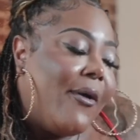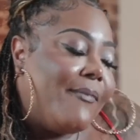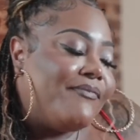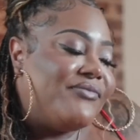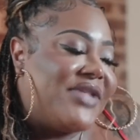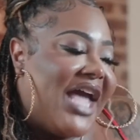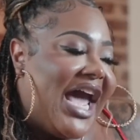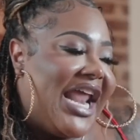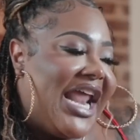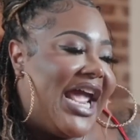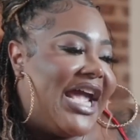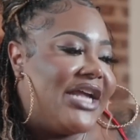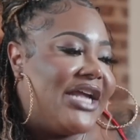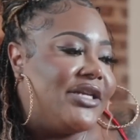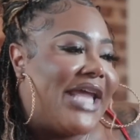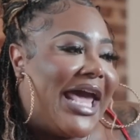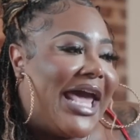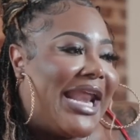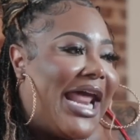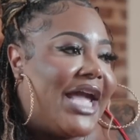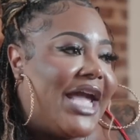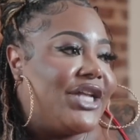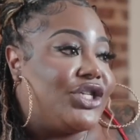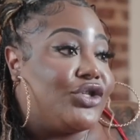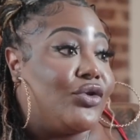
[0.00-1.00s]
that ain't
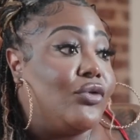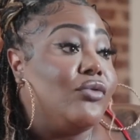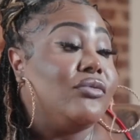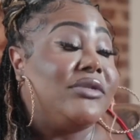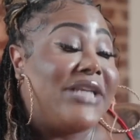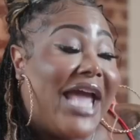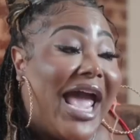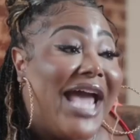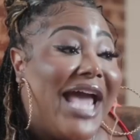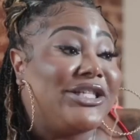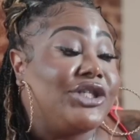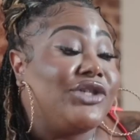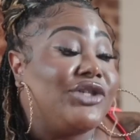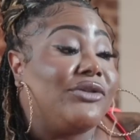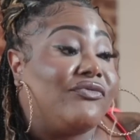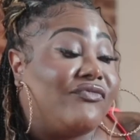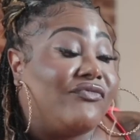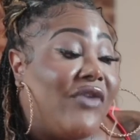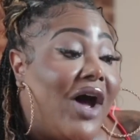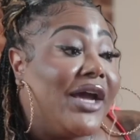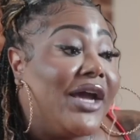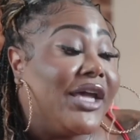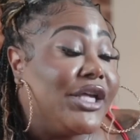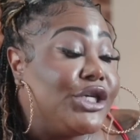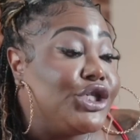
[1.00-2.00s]
that ain't true. That's
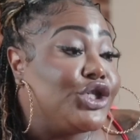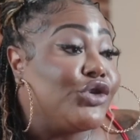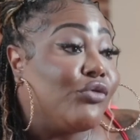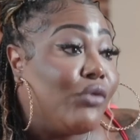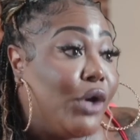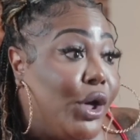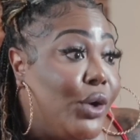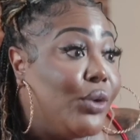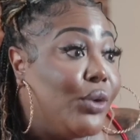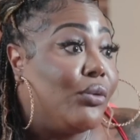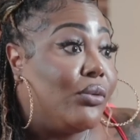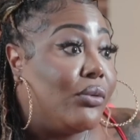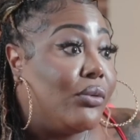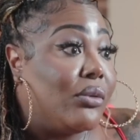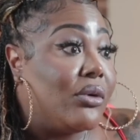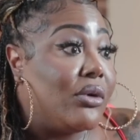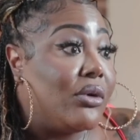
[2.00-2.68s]
true.